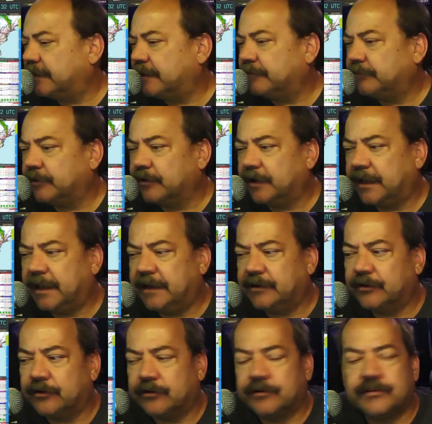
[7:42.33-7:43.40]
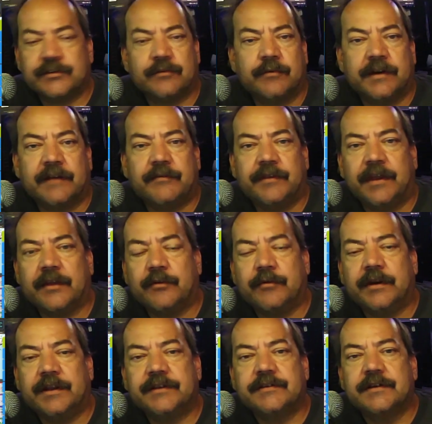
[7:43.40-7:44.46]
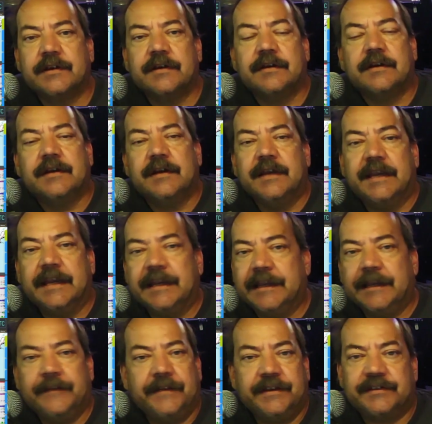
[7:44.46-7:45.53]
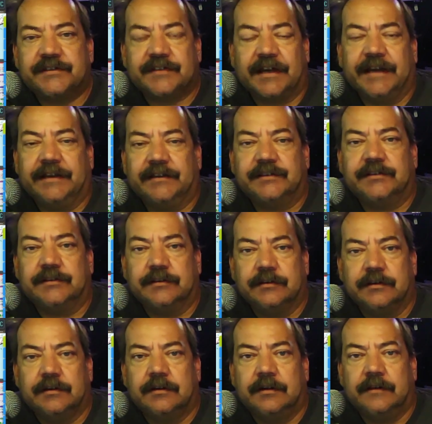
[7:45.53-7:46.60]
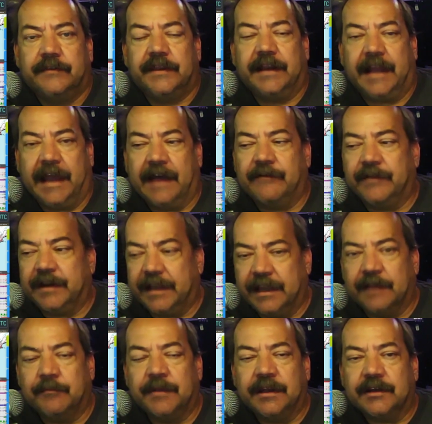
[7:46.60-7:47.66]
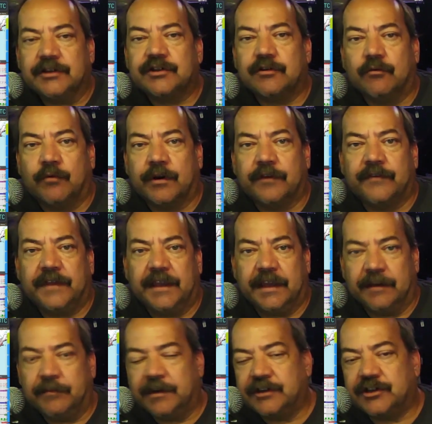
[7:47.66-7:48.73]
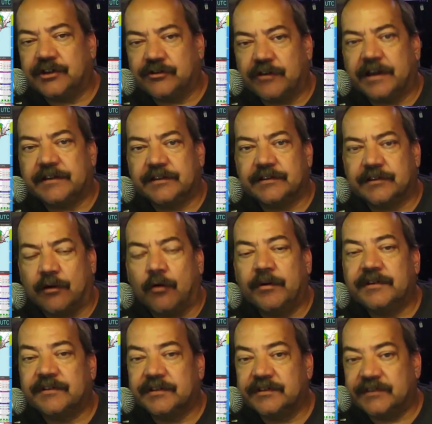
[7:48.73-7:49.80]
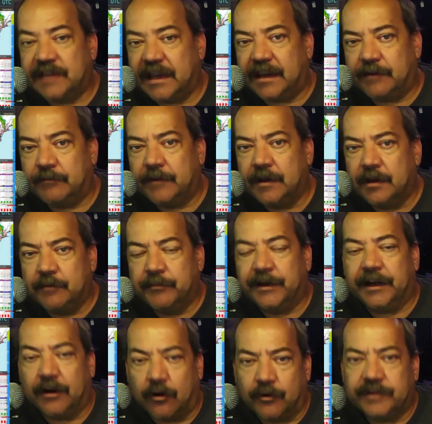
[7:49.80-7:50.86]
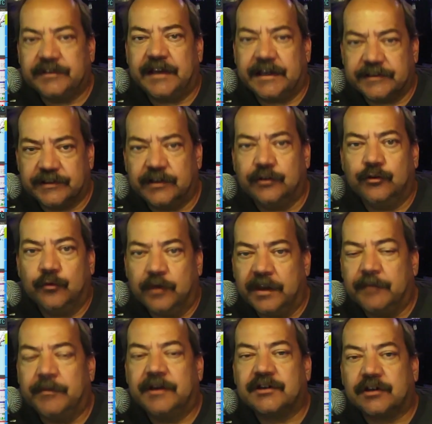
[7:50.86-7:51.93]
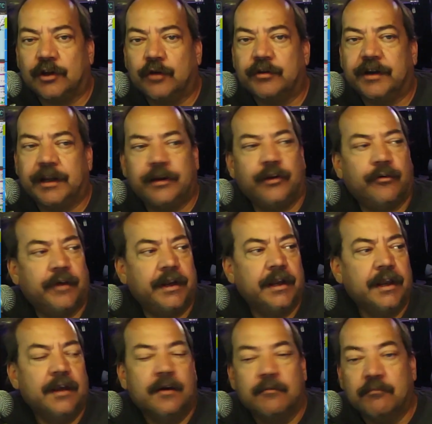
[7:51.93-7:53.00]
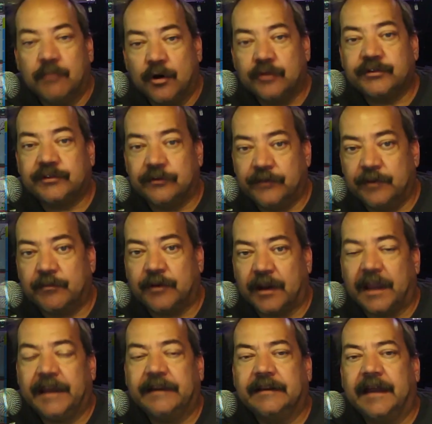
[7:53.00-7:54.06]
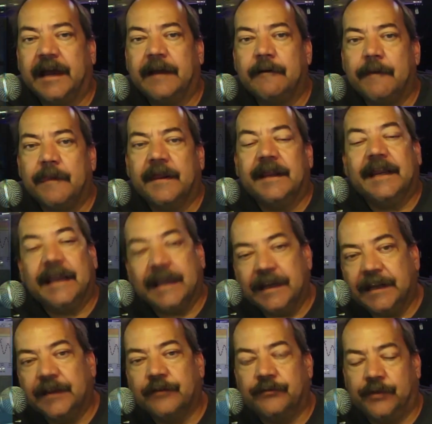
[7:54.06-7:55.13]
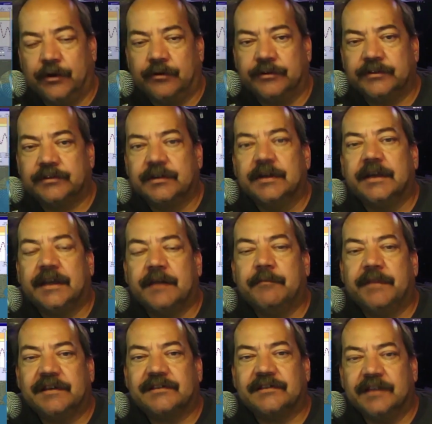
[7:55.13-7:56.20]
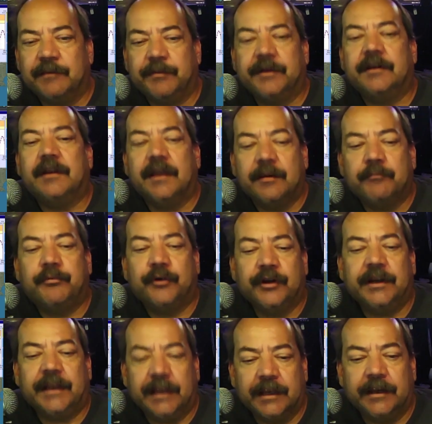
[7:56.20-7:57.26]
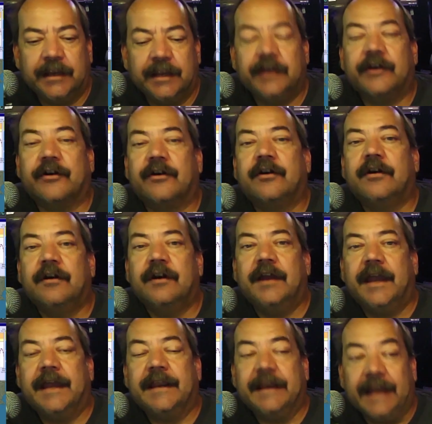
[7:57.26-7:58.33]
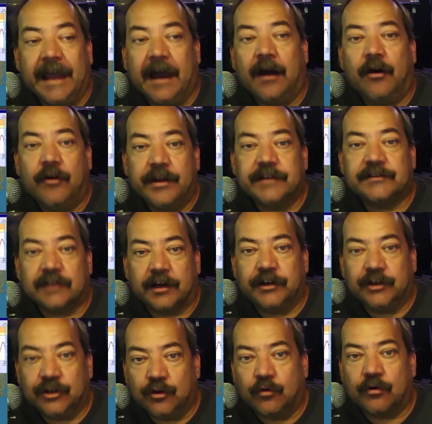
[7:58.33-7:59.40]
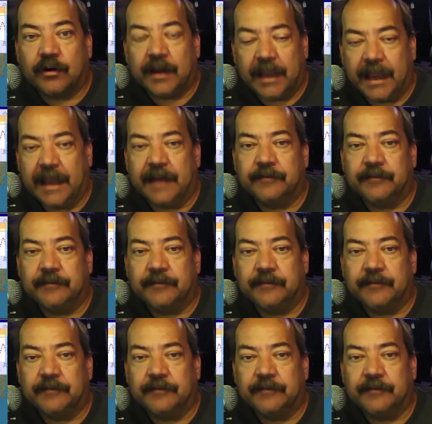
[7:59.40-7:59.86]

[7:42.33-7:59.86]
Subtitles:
Hurricane Nerds or whatever the other one is. Any of these sites that have an image where the image address is always the same, but it always has the new image loaded into it, most of them are like that. Any of those can be snippet and put in here, and now it's on your ham